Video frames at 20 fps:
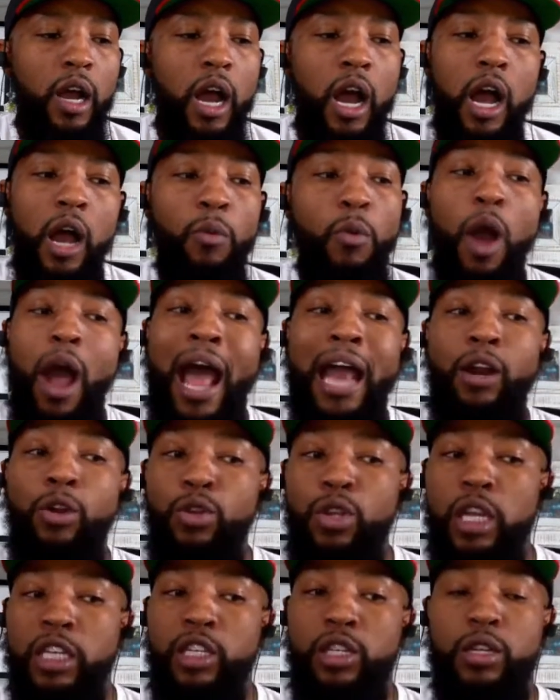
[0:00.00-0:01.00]

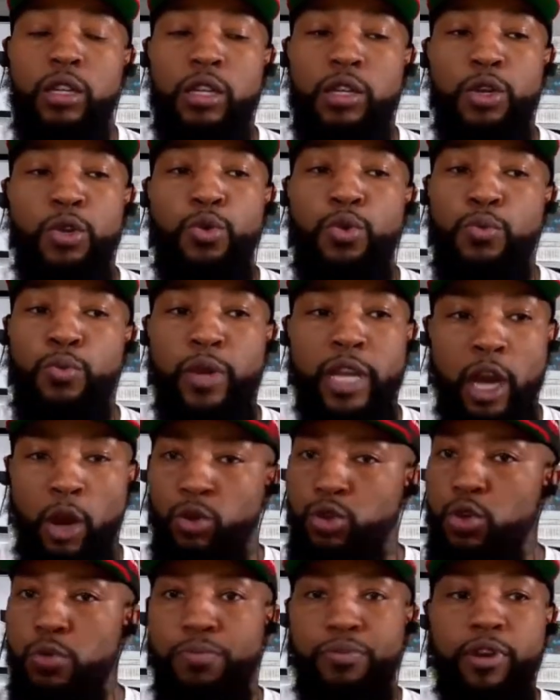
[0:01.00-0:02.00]
We
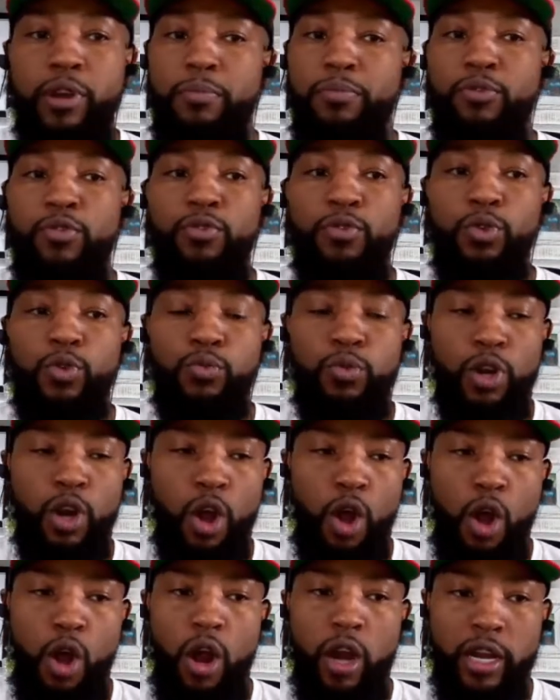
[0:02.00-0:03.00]
don't do pre-approvals
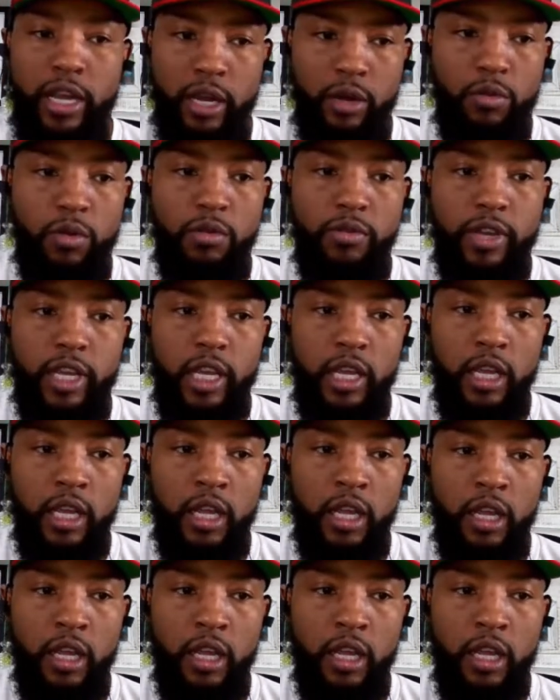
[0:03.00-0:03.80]
with a hard inquiry.